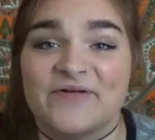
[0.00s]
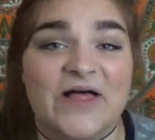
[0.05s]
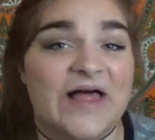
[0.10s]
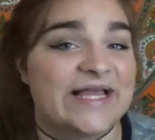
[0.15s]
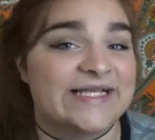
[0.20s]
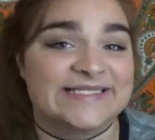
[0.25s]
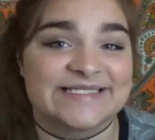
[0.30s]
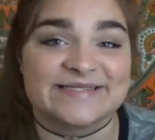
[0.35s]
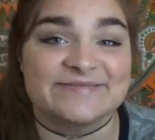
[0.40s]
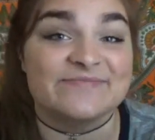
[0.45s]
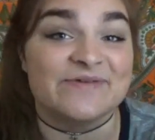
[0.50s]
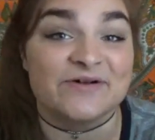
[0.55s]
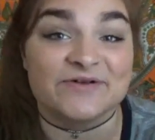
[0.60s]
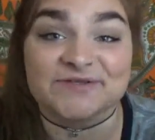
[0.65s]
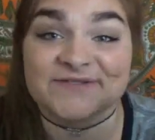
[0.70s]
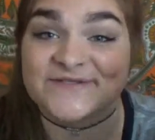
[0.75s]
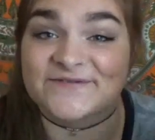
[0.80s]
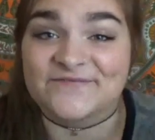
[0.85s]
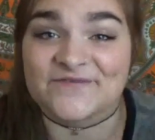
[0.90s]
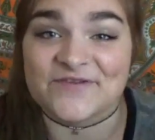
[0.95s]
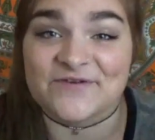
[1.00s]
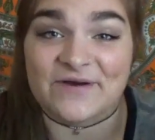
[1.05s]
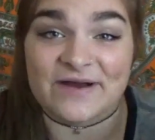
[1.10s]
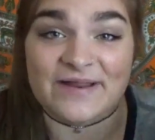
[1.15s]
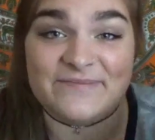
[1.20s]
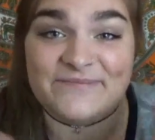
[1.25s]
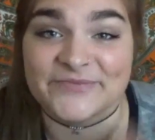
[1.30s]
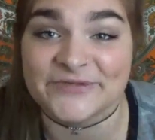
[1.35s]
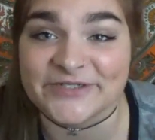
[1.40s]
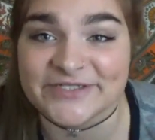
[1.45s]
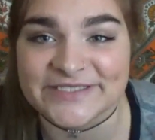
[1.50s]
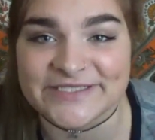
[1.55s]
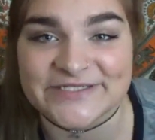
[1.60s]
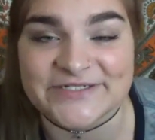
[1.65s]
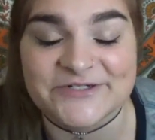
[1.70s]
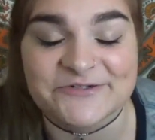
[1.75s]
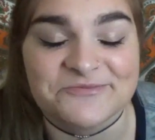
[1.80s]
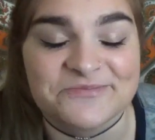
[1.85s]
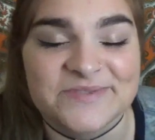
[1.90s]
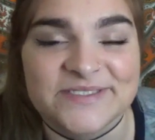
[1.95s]
applies to most of you on
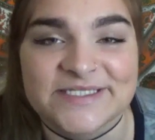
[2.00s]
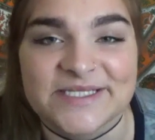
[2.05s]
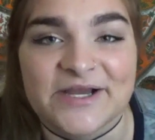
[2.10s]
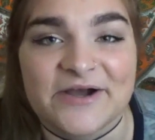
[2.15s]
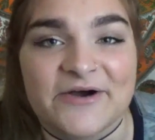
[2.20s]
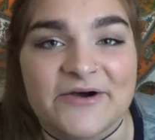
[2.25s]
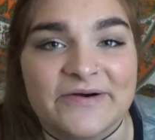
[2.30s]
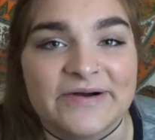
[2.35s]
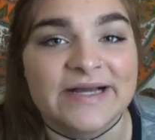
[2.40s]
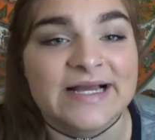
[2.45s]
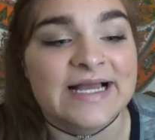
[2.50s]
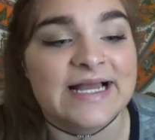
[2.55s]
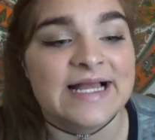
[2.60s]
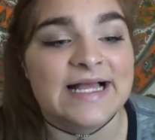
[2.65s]
BookTube, so